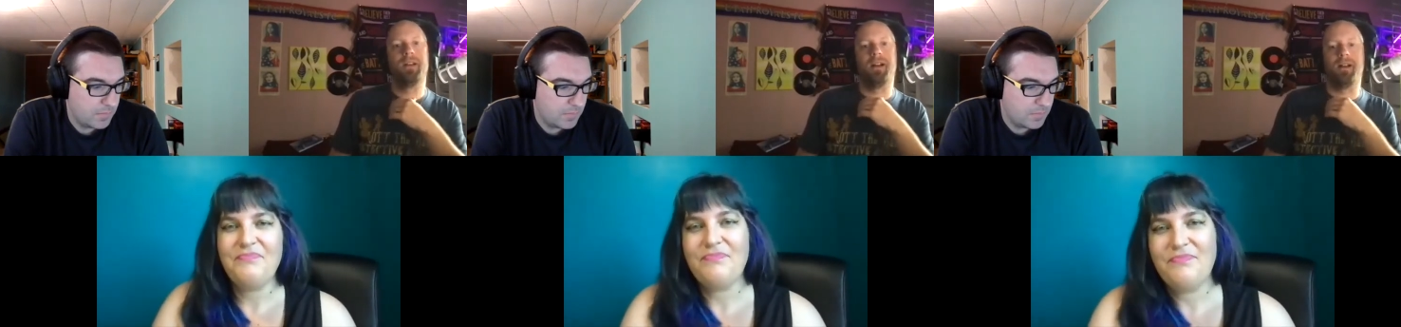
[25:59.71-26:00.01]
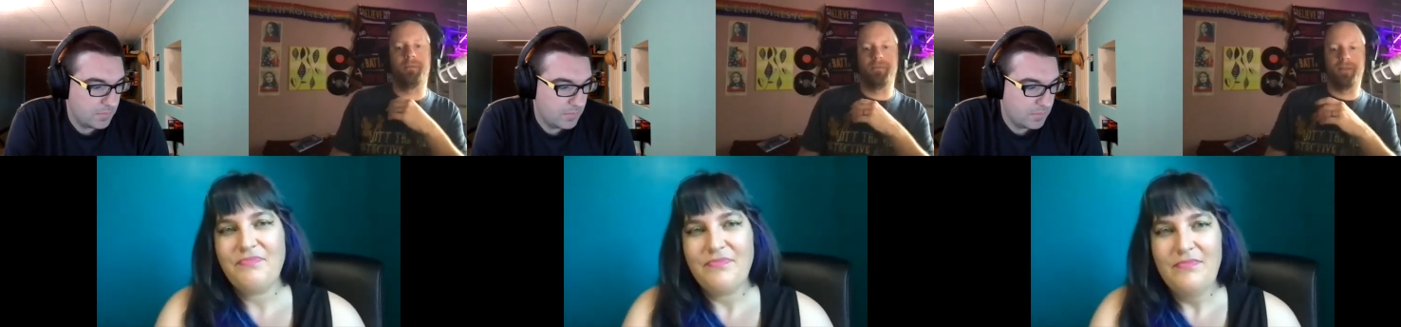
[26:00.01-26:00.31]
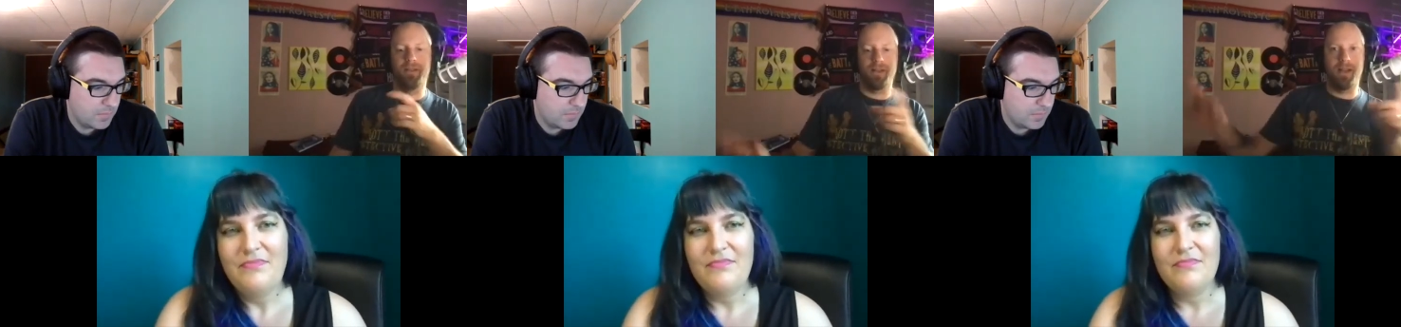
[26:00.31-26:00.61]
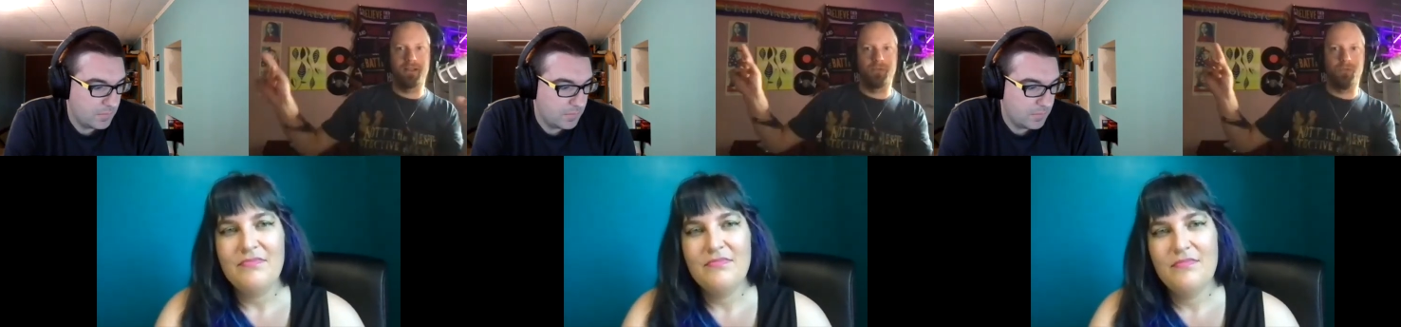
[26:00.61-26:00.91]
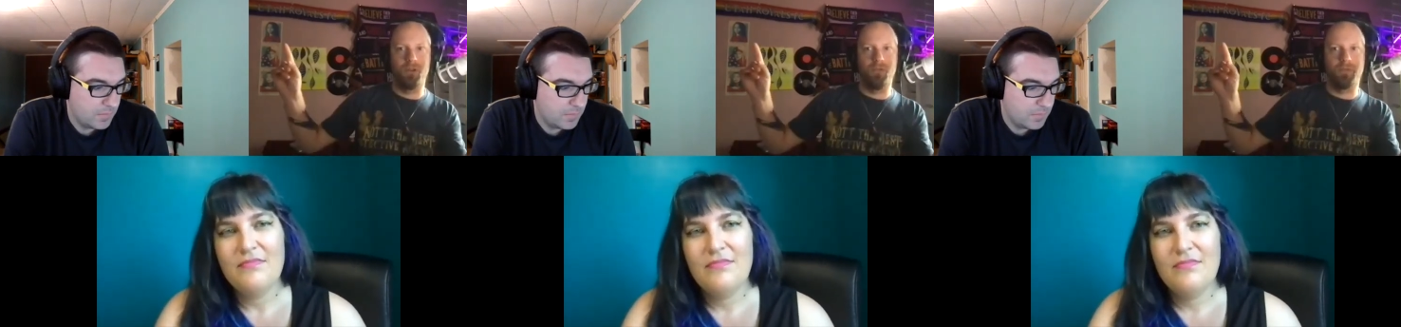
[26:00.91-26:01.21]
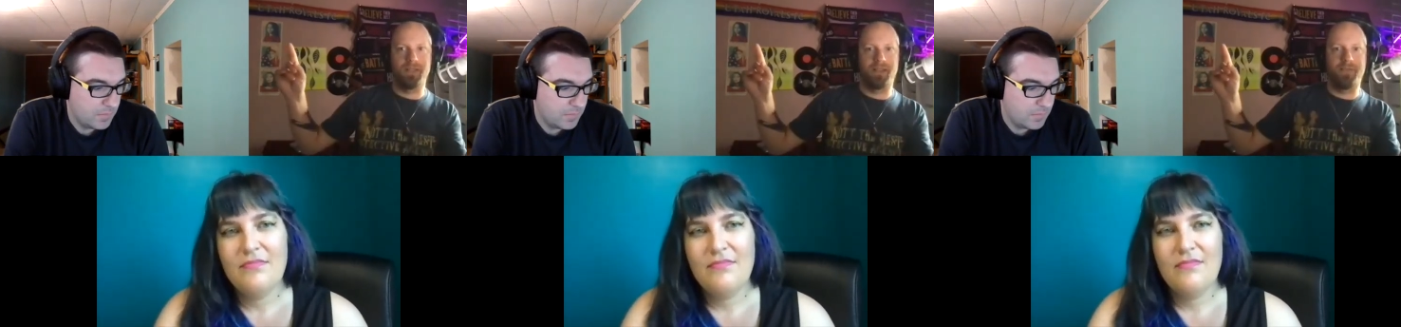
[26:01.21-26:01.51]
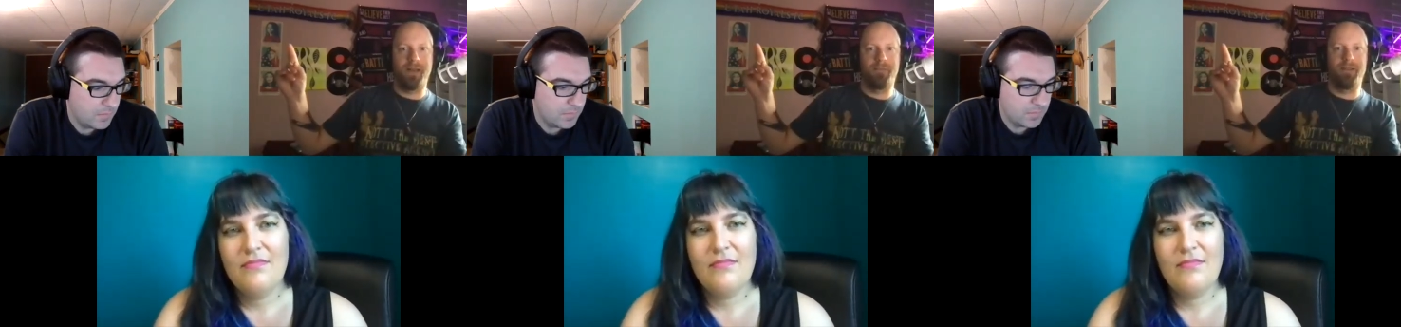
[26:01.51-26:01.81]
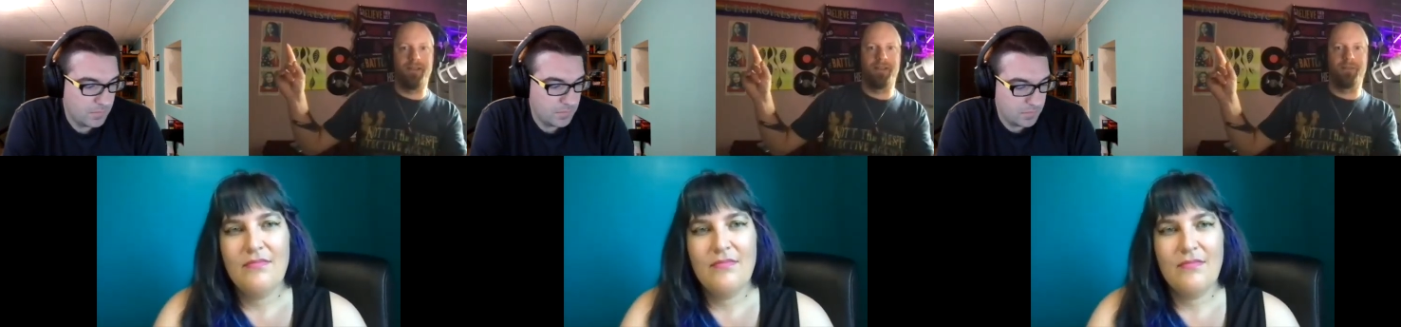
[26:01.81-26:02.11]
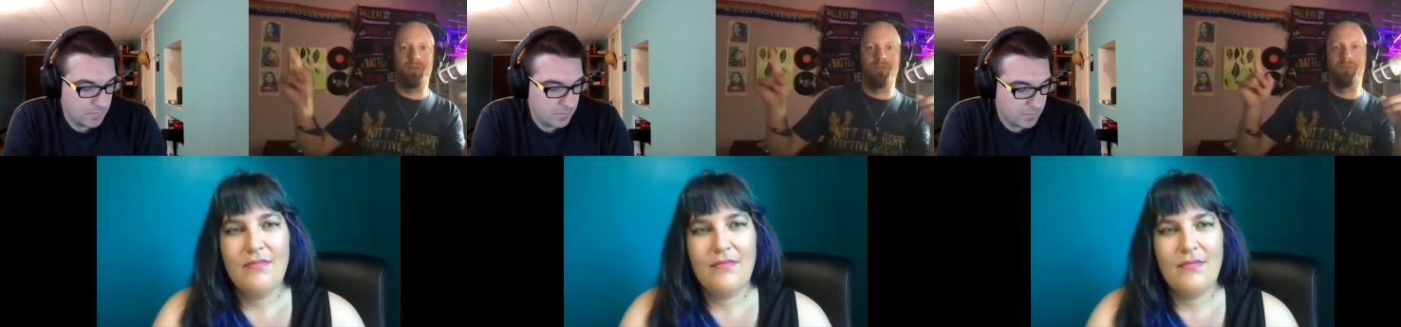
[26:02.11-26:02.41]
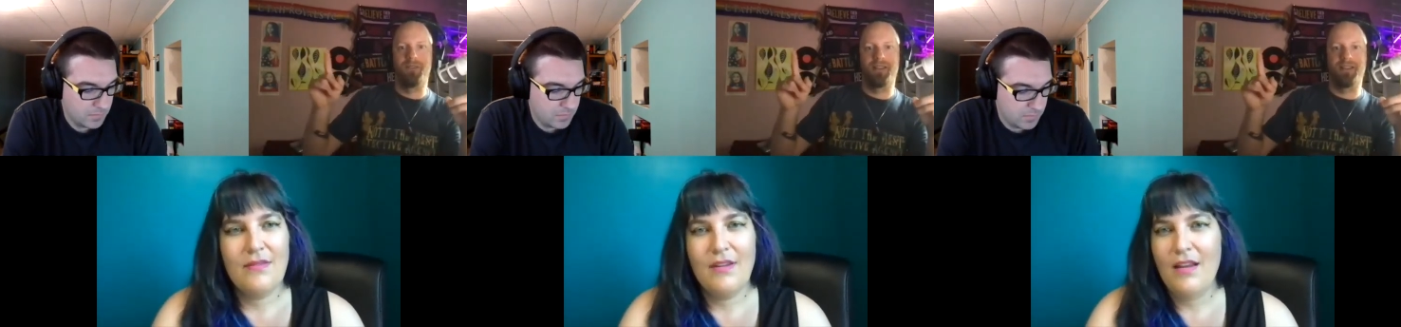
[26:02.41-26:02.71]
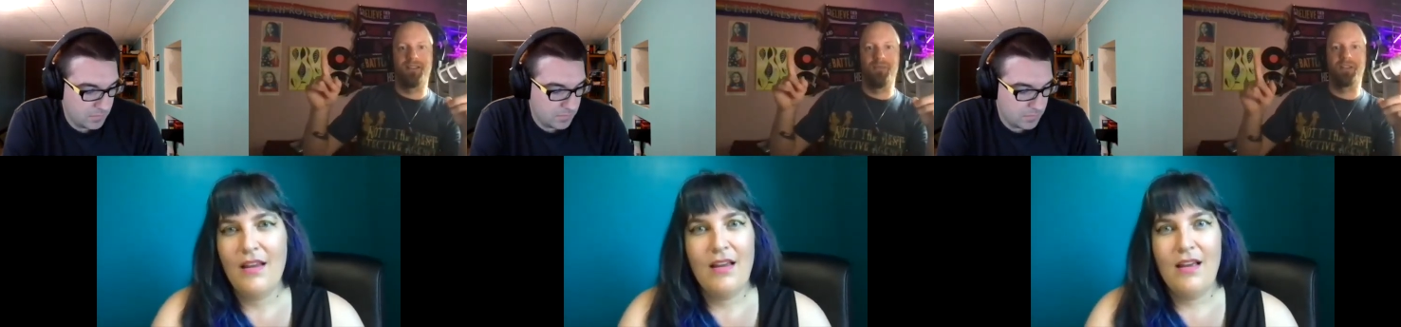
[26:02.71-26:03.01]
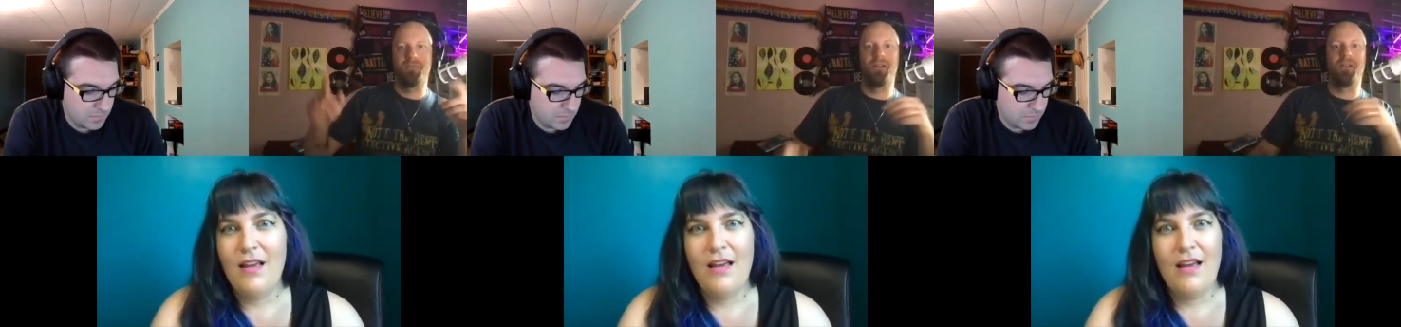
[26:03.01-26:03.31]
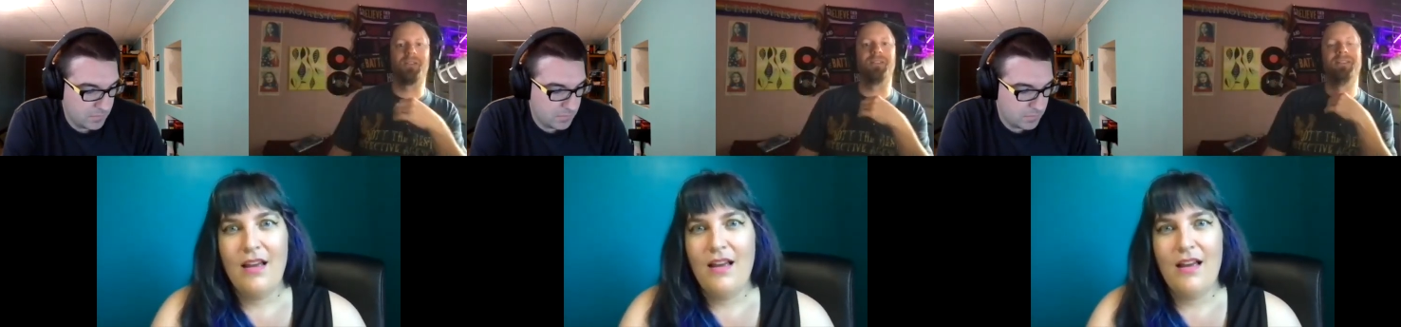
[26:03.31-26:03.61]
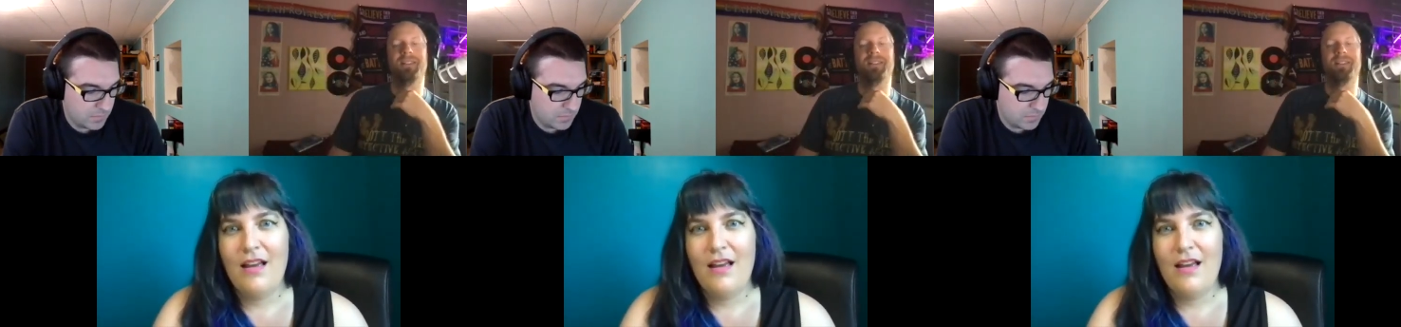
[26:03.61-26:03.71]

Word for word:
Speaker 1: Um, and yeah, so one of them is like that big, and one of them is like a little bit smaller. And